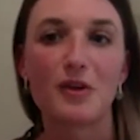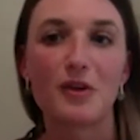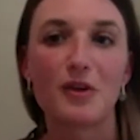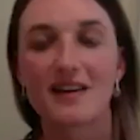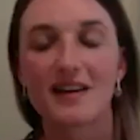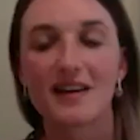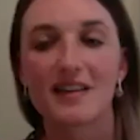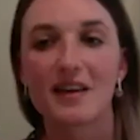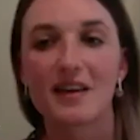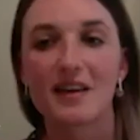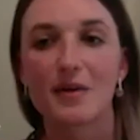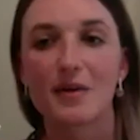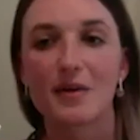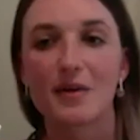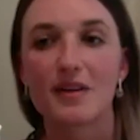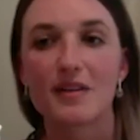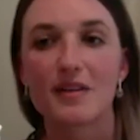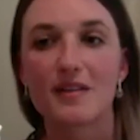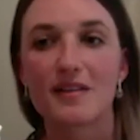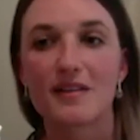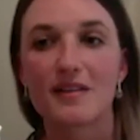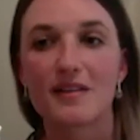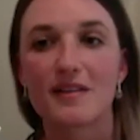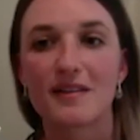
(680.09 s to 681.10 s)
like there
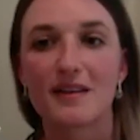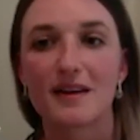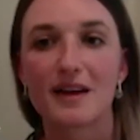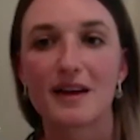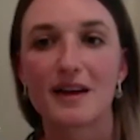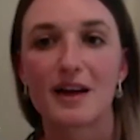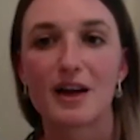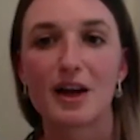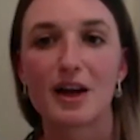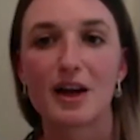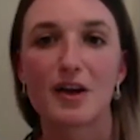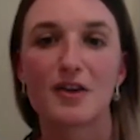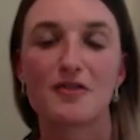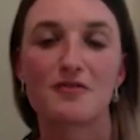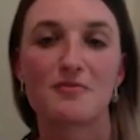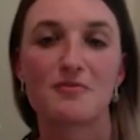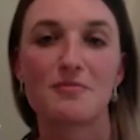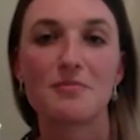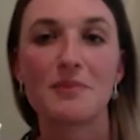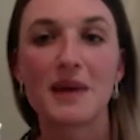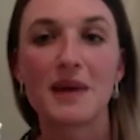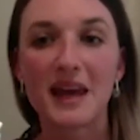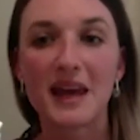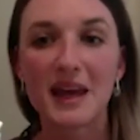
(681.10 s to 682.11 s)
was a lot of
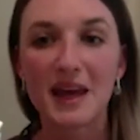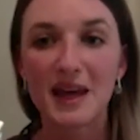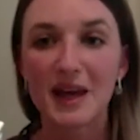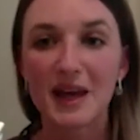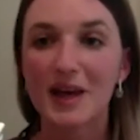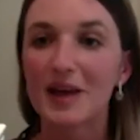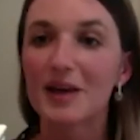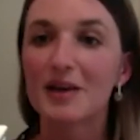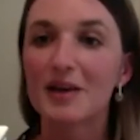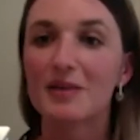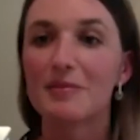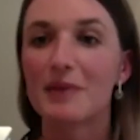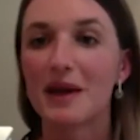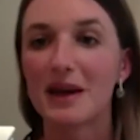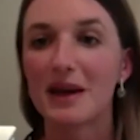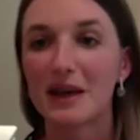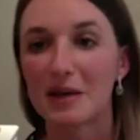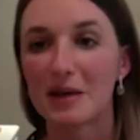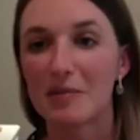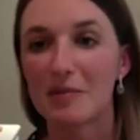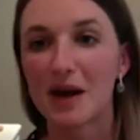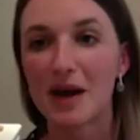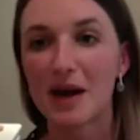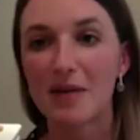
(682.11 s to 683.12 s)
me
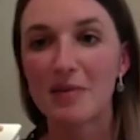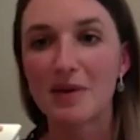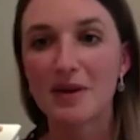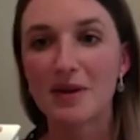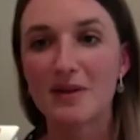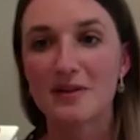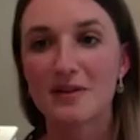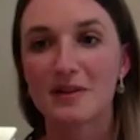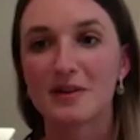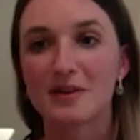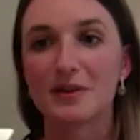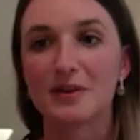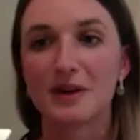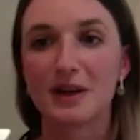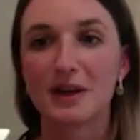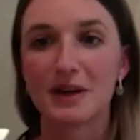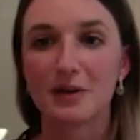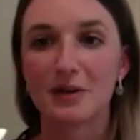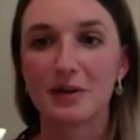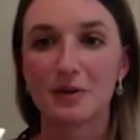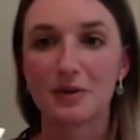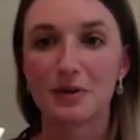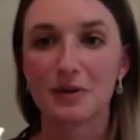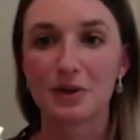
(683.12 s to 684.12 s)
making my meals and doing,
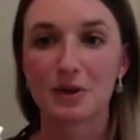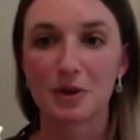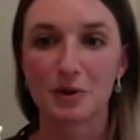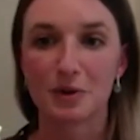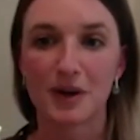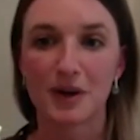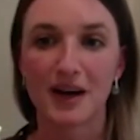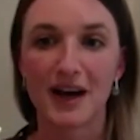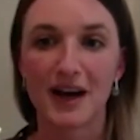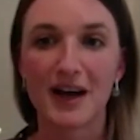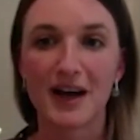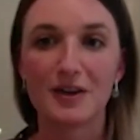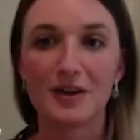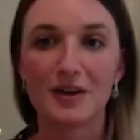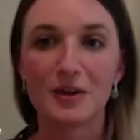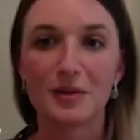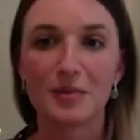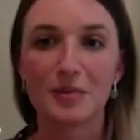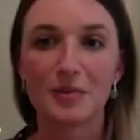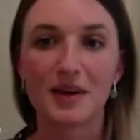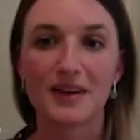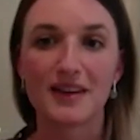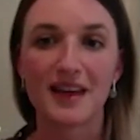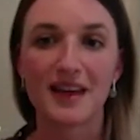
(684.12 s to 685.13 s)
what I do,
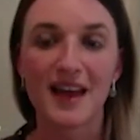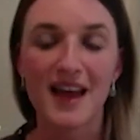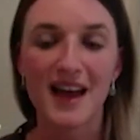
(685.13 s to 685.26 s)
but